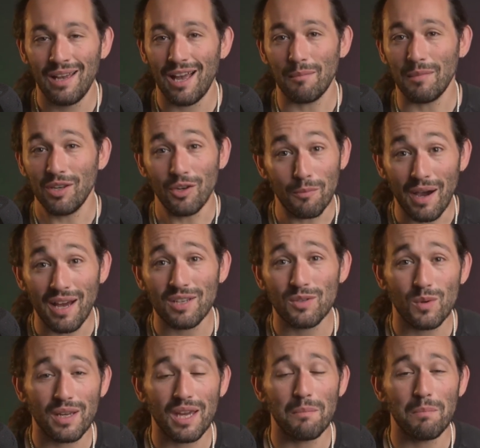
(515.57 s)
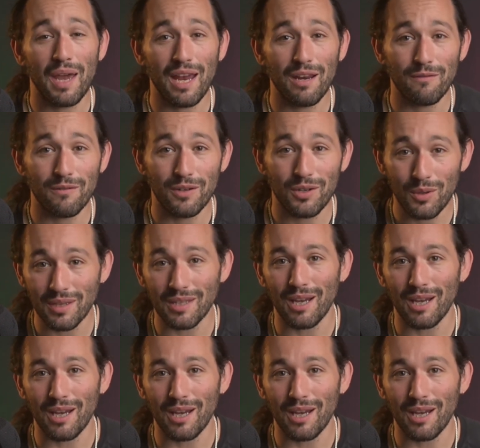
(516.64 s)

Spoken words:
I mean, you might as well get paid for doing